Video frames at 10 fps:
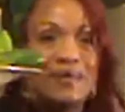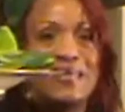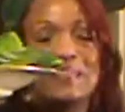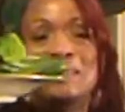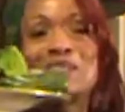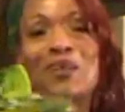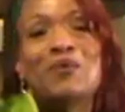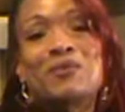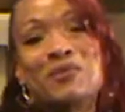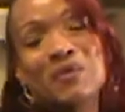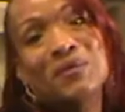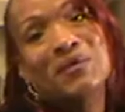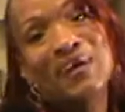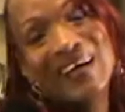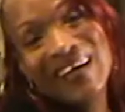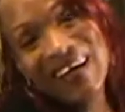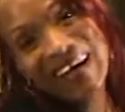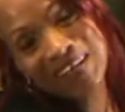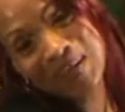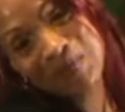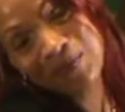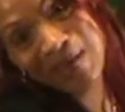get this closer to you. I'd come